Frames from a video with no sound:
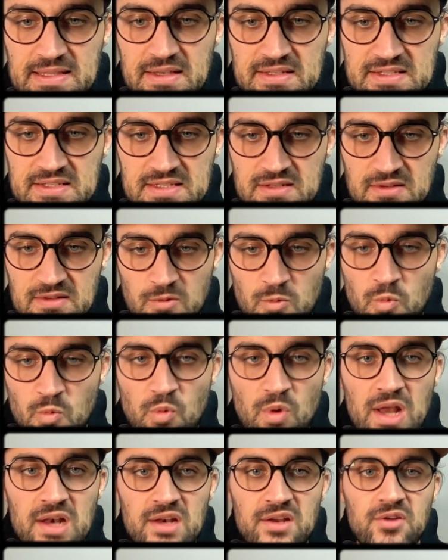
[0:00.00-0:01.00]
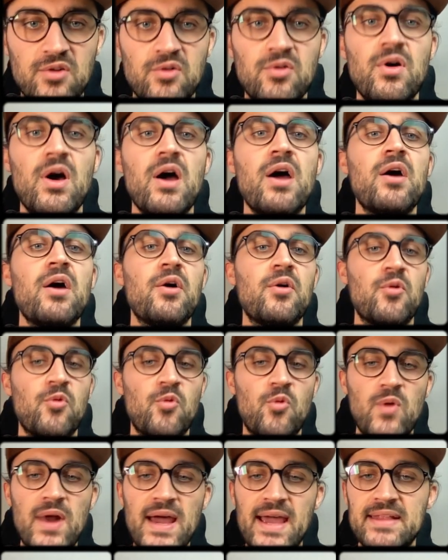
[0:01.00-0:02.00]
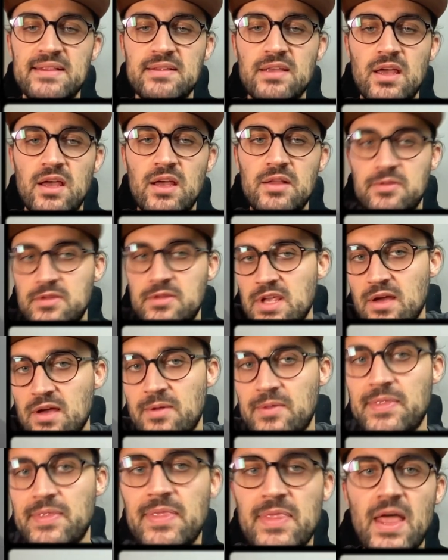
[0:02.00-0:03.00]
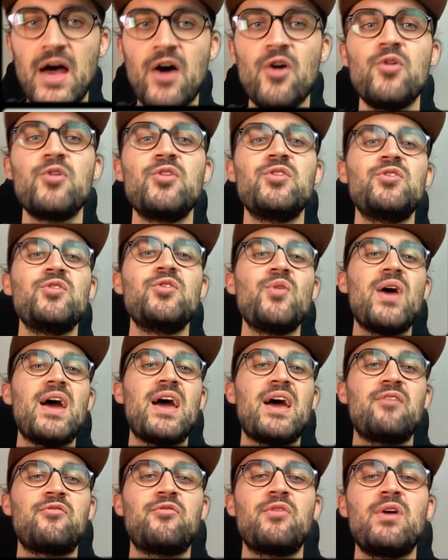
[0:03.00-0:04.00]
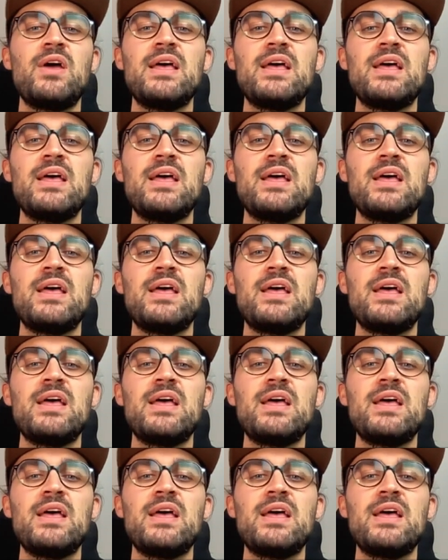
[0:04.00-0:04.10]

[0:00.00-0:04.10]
this value right. And now you have